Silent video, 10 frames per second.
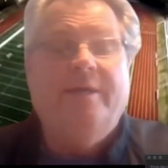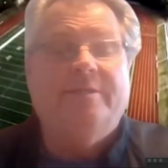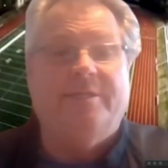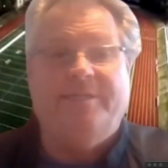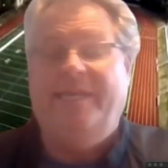
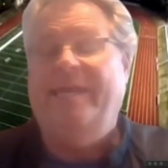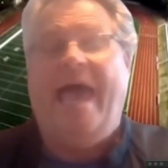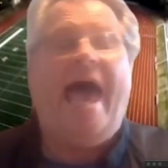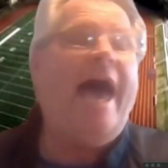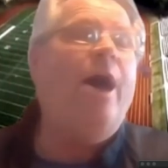to see
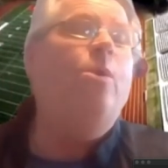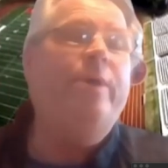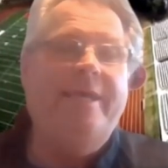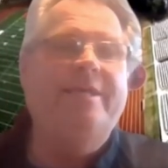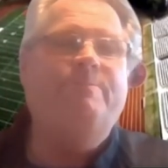how
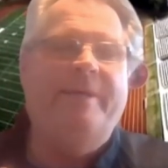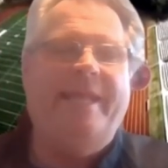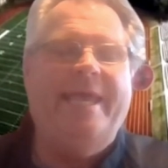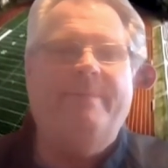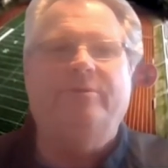he's been
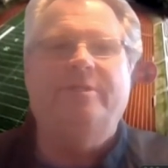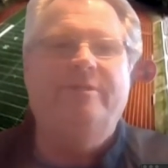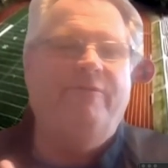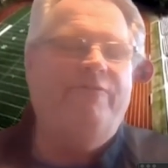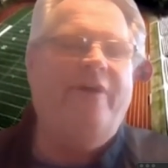able to
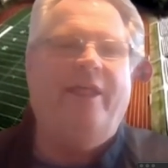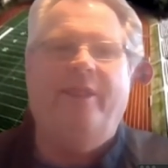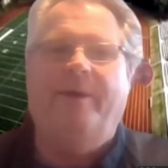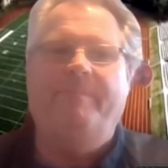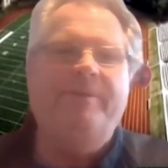
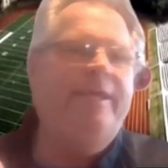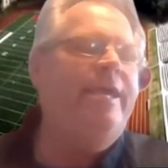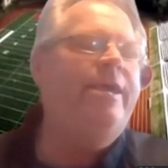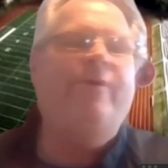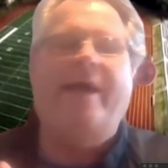develop
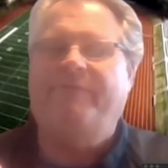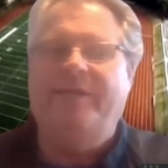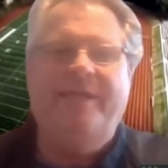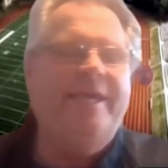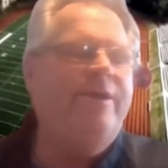year
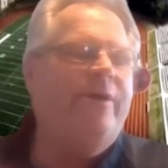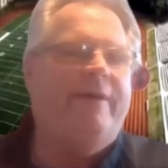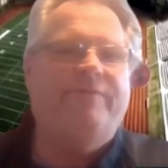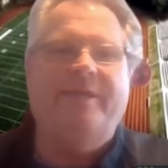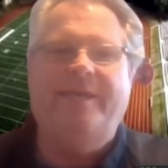after year
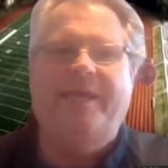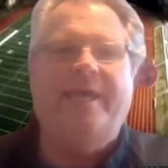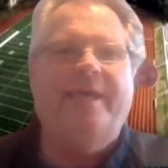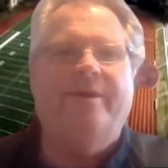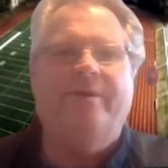after
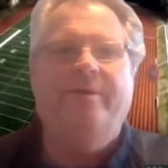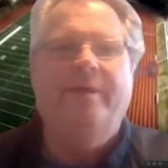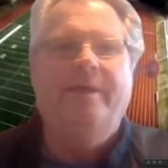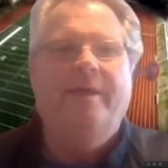year